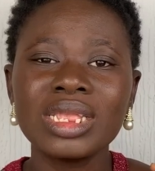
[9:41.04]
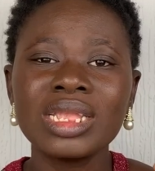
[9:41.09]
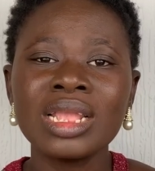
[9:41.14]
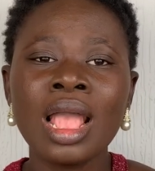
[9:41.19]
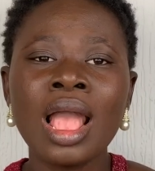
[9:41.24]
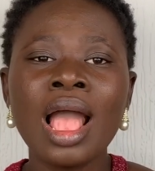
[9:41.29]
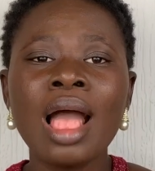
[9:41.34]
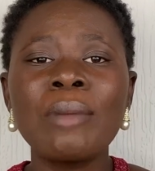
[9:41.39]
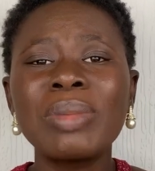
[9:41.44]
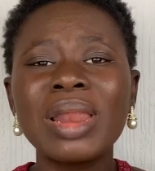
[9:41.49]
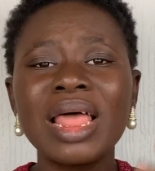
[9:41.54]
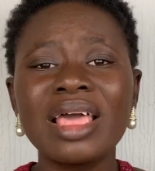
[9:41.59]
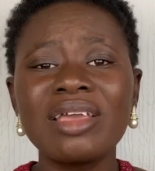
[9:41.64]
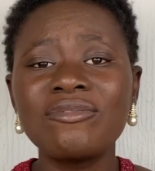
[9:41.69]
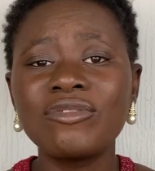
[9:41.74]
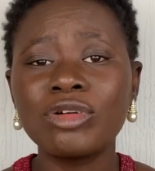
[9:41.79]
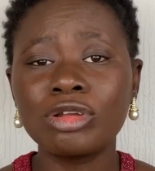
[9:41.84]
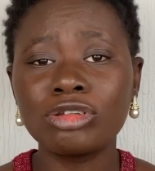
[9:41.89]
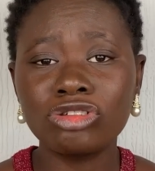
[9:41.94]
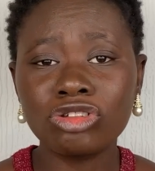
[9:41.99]
applying
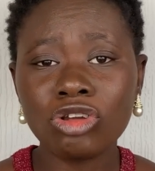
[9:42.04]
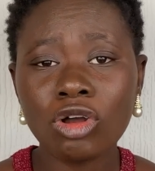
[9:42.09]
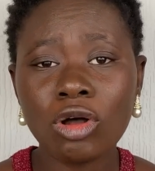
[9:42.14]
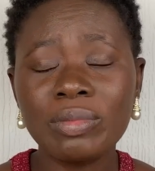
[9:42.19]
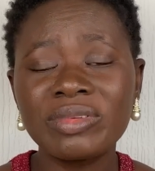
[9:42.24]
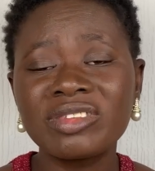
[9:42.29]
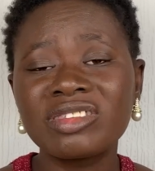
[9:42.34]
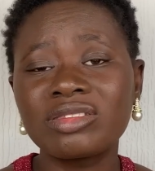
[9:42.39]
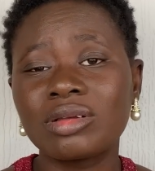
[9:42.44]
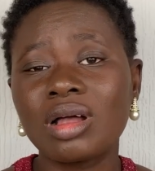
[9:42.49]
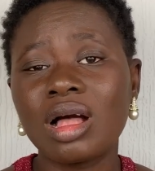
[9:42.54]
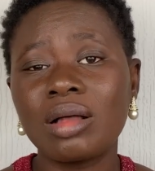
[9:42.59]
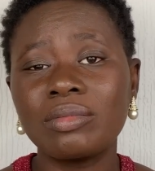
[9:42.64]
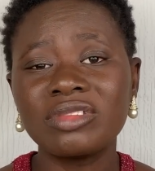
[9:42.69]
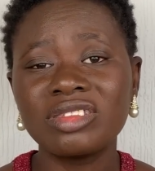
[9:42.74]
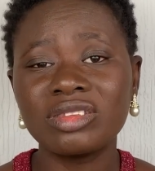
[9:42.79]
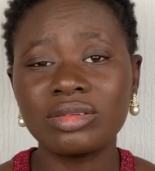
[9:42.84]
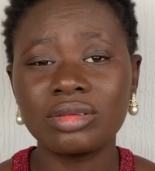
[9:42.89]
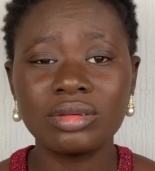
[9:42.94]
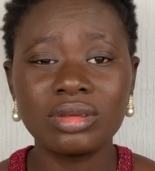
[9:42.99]
for jobs to come
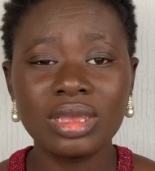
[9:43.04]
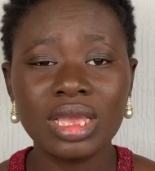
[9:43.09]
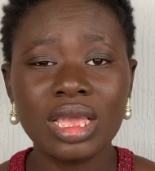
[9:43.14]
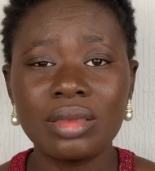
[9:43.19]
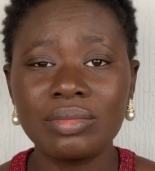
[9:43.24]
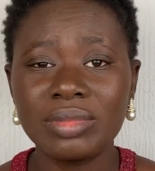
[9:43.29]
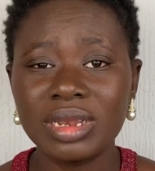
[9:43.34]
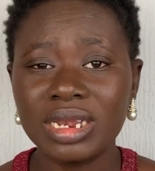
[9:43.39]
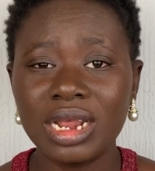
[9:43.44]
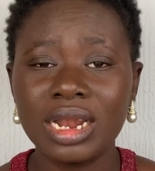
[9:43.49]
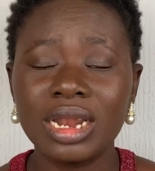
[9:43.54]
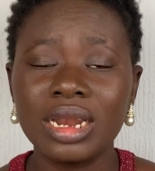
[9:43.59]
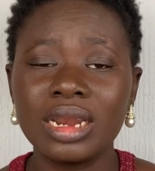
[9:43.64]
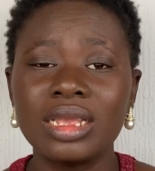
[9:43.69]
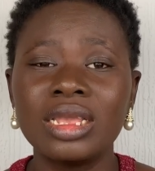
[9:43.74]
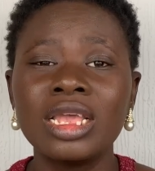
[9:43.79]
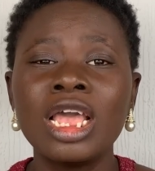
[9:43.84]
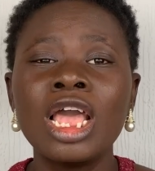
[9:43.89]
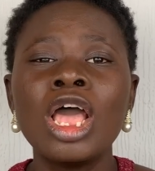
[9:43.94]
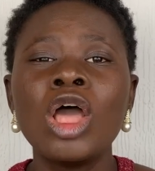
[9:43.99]
to UK
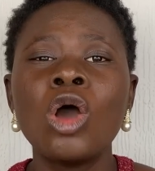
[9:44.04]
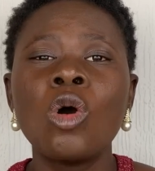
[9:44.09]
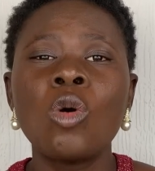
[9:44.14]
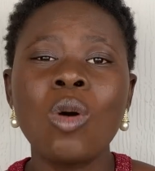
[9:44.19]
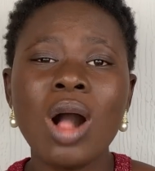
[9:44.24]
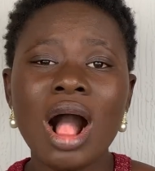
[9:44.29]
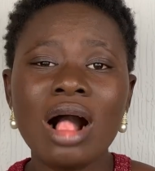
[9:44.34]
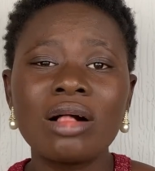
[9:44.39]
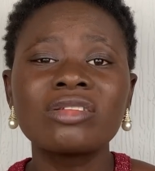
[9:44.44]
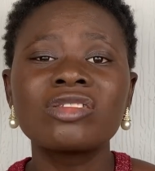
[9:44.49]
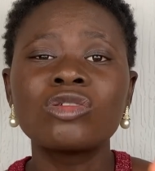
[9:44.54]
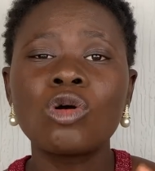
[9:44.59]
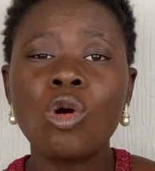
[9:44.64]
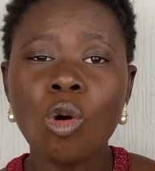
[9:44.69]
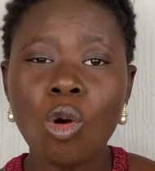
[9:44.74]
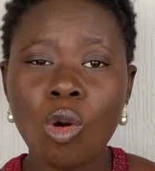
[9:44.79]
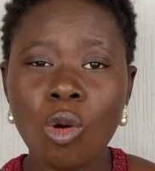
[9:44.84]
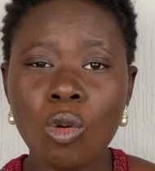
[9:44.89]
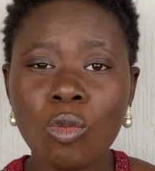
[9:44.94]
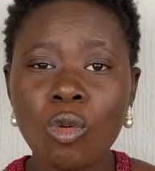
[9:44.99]
immediately, whilst
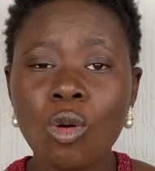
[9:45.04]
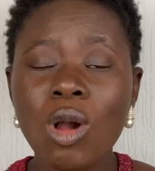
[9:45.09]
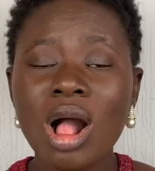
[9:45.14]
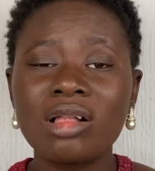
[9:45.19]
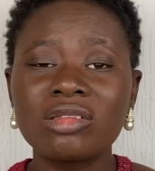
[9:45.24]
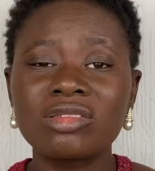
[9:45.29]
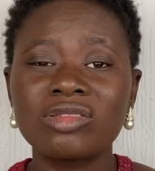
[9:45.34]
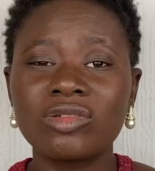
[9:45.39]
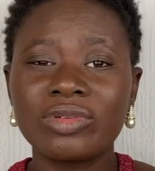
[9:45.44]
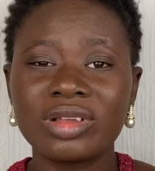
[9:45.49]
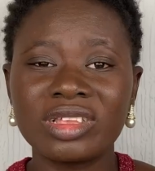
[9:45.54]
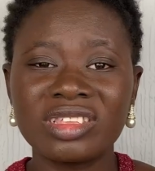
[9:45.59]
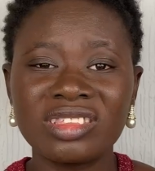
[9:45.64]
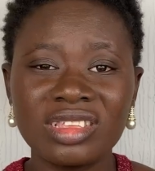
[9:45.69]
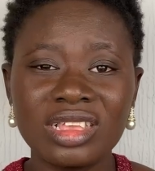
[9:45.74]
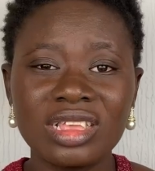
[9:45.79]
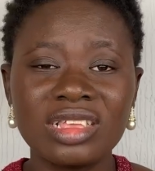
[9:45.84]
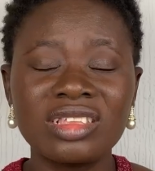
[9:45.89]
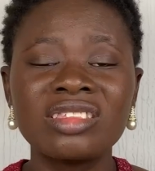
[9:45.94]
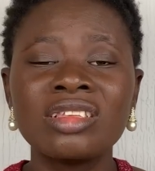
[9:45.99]

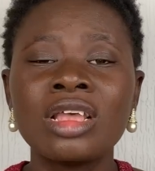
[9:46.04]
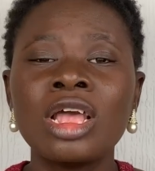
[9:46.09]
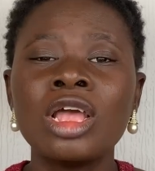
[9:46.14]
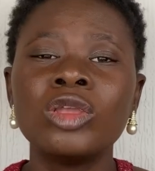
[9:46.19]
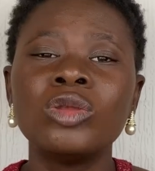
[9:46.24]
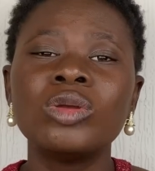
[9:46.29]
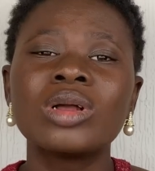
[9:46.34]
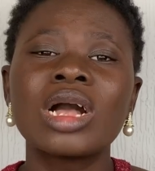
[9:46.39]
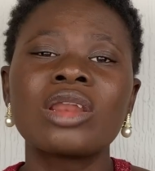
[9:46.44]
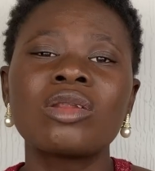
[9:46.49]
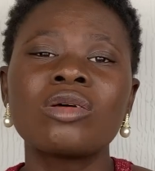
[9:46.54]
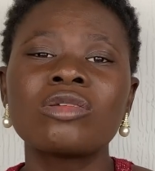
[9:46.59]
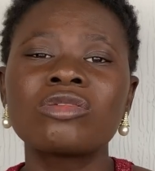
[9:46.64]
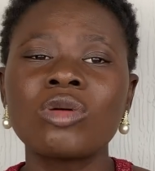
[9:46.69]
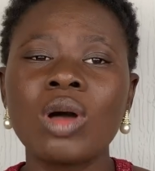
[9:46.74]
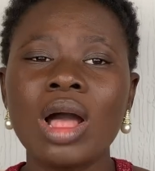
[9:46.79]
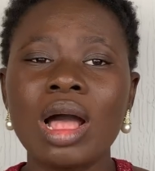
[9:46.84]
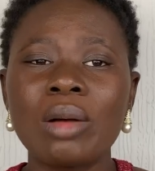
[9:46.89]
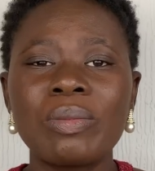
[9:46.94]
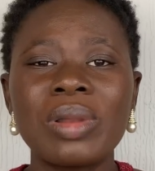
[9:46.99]
overseas, you can also
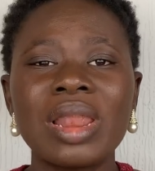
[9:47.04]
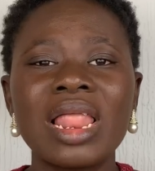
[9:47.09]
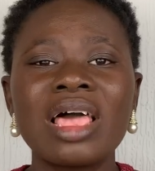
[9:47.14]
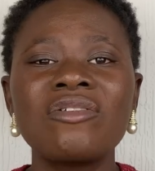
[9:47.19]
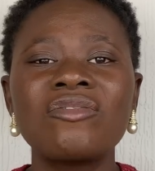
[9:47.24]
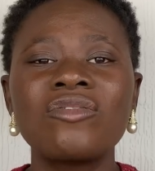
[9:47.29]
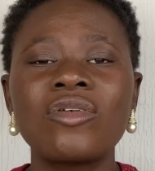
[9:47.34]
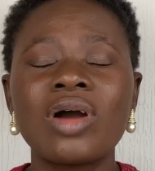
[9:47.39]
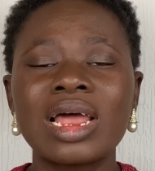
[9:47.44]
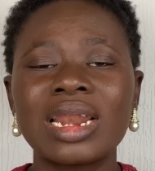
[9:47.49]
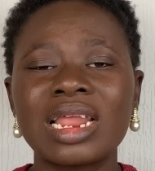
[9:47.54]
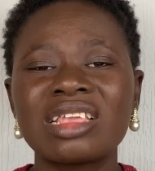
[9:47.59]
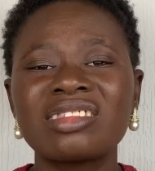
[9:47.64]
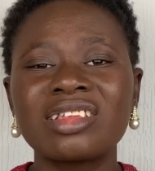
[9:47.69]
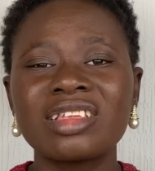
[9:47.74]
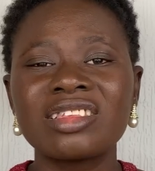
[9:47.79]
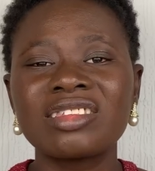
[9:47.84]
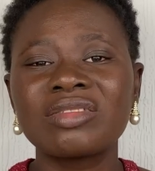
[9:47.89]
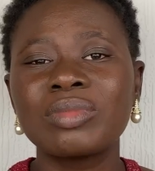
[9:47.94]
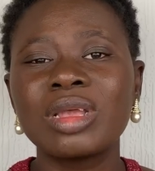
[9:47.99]
apply for an
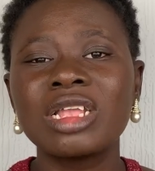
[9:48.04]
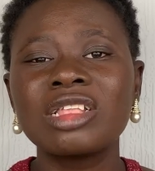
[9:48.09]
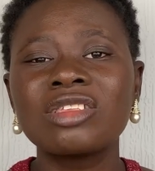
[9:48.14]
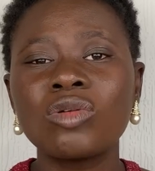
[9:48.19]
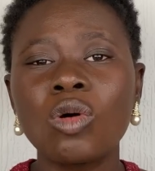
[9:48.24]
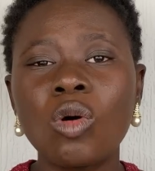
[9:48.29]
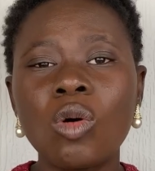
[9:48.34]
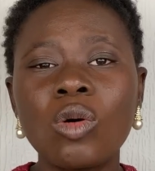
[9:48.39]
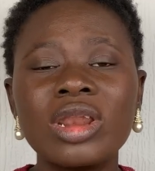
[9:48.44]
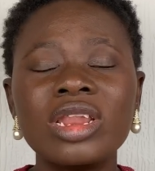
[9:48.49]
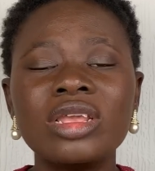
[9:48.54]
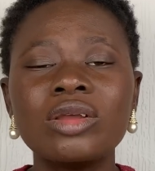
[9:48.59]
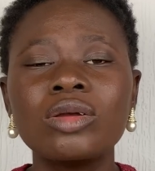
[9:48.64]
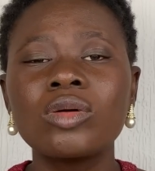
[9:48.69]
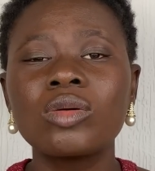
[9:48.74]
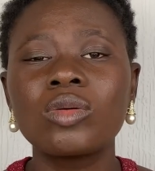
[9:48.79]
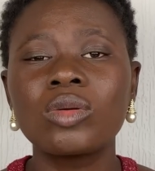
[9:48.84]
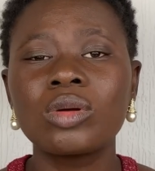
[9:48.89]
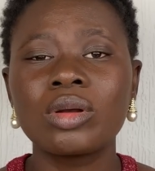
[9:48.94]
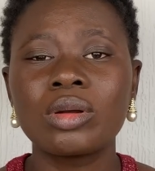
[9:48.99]
assessment only
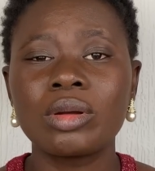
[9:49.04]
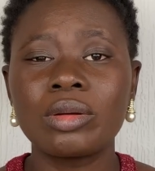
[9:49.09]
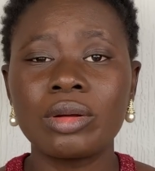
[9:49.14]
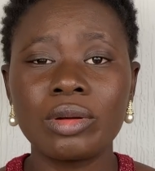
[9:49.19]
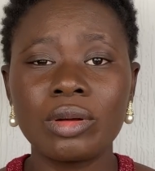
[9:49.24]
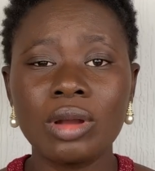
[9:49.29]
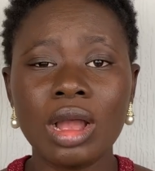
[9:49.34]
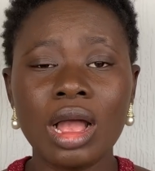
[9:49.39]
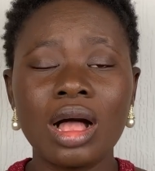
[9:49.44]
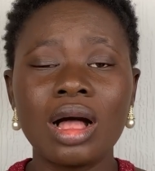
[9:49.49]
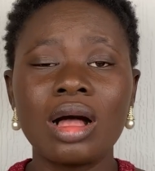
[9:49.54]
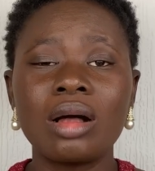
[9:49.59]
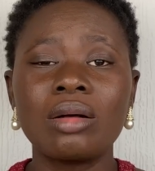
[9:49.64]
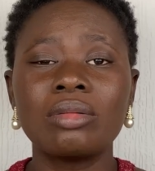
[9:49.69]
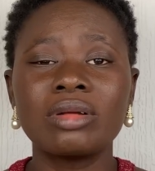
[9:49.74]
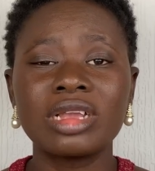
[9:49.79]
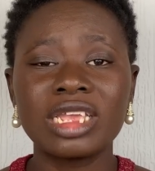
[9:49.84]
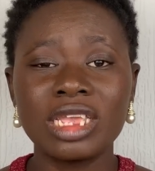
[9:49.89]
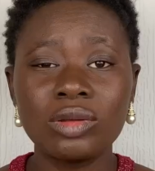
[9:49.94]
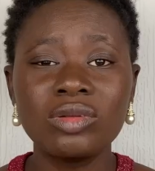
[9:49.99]

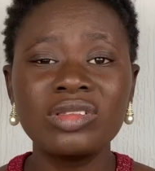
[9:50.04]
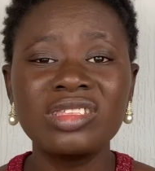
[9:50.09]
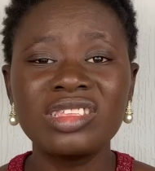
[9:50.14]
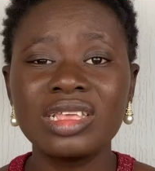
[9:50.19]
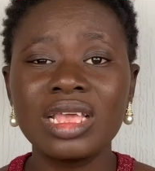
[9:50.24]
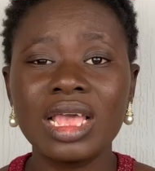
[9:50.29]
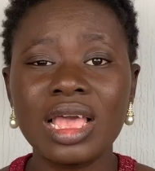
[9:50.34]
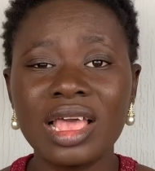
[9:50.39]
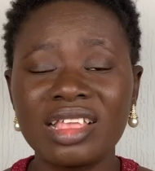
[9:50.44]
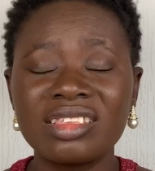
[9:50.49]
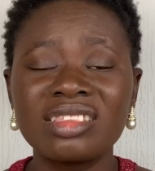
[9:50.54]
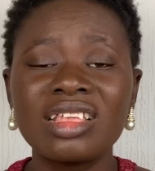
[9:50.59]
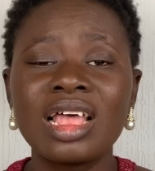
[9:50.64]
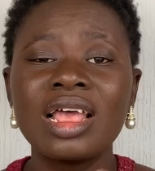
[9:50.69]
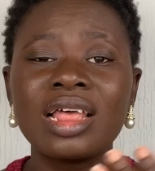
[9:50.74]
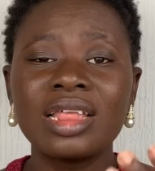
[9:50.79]
QTS.